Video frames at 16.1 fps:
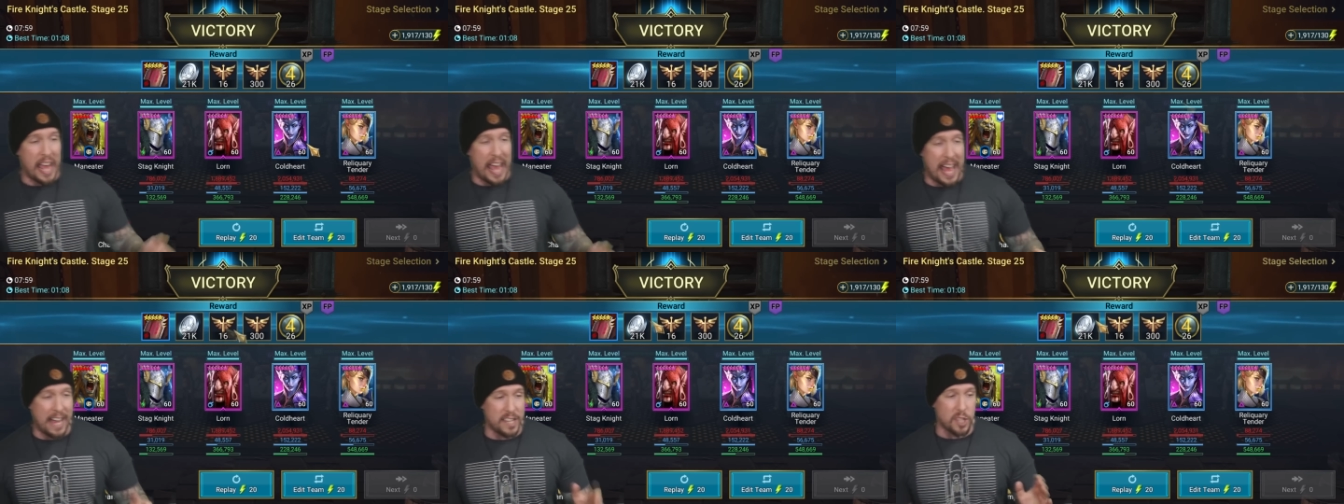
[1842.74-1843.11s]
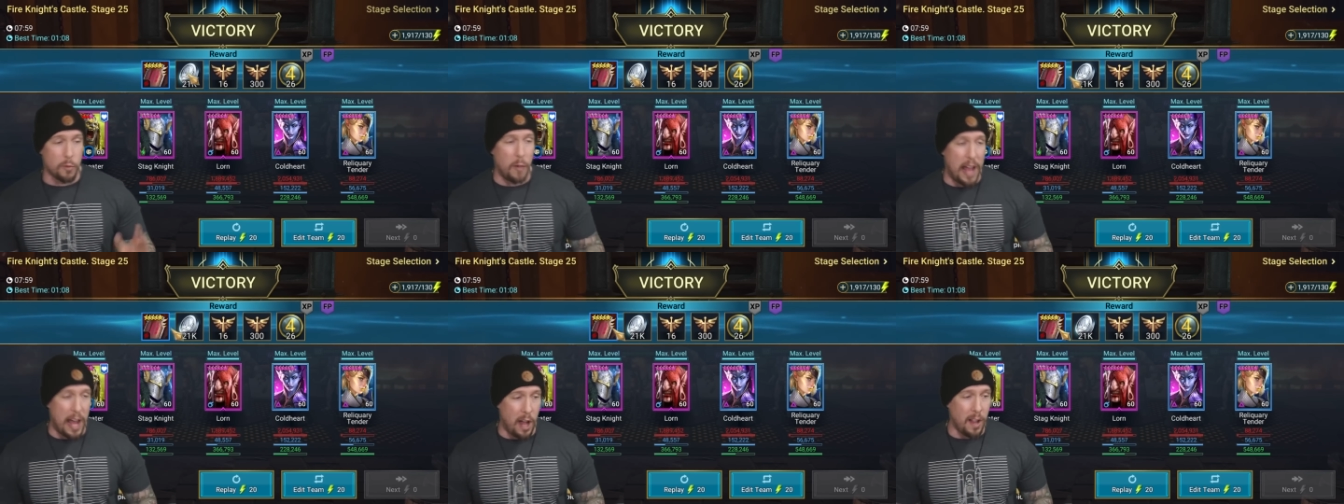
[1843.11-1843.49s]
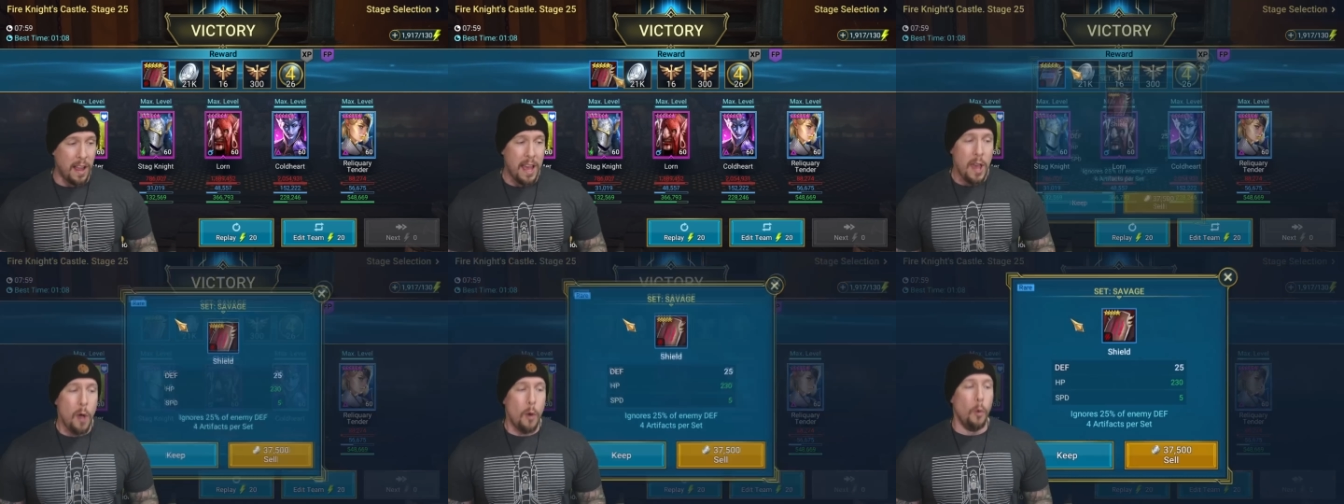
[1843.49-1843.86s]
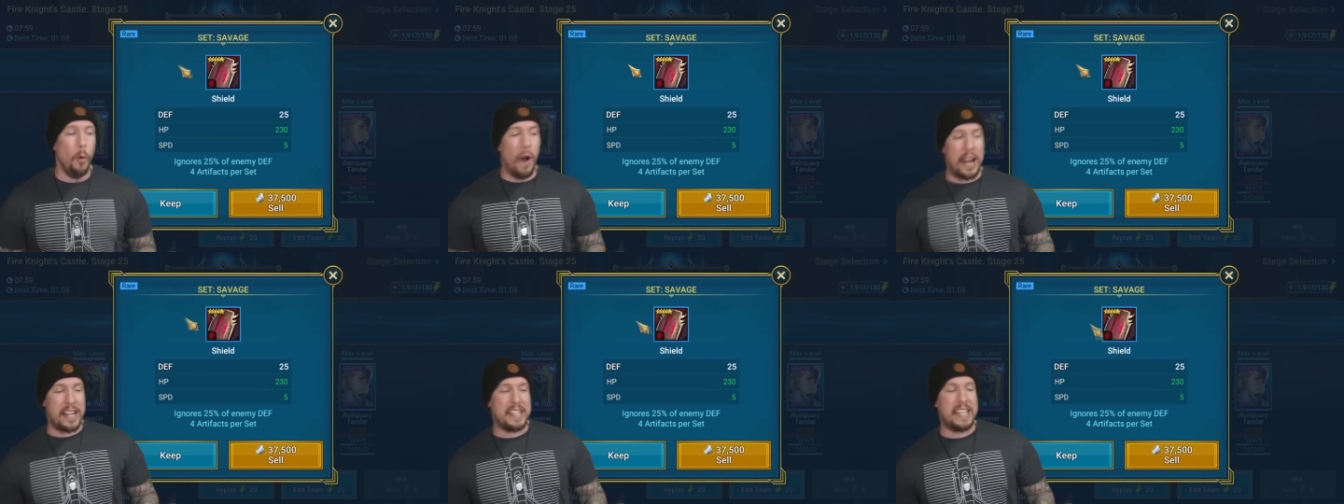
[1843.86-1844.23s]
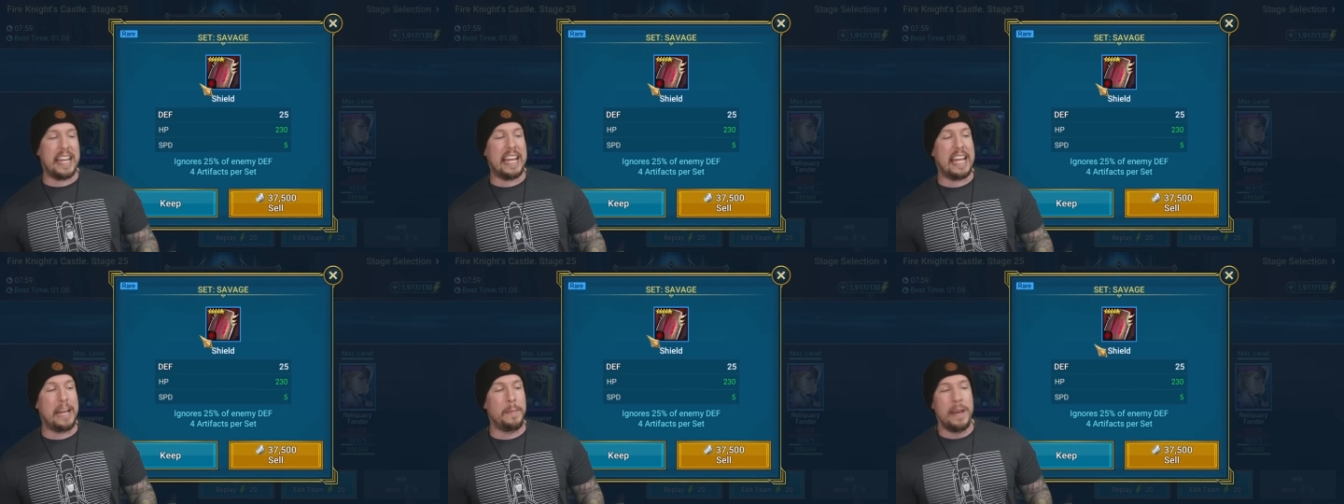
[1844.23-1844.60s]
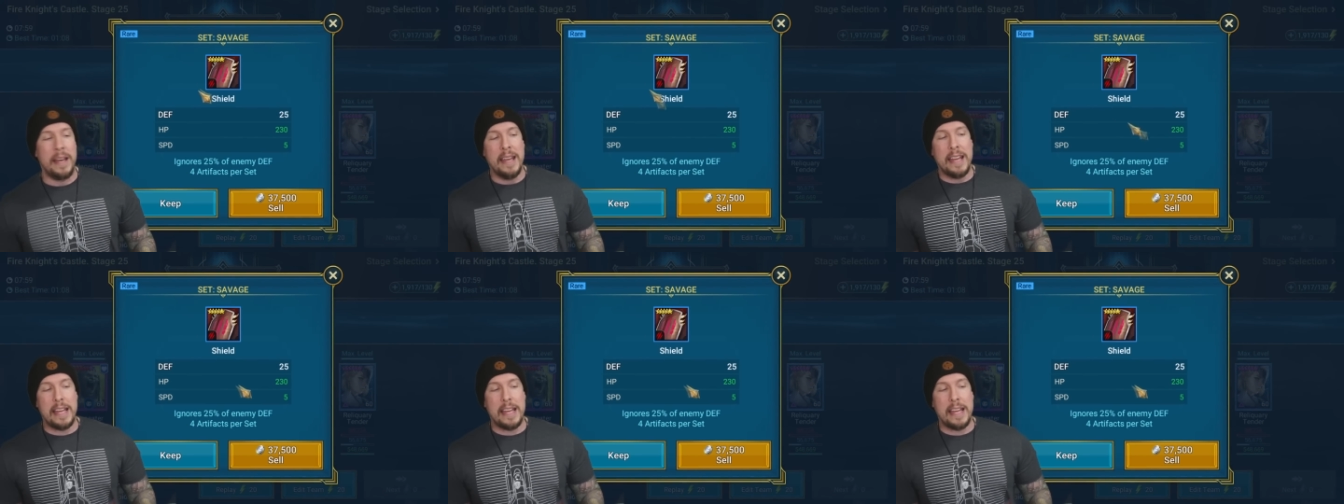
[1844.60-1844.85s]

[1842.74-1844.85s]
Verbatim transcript: as well. What a team!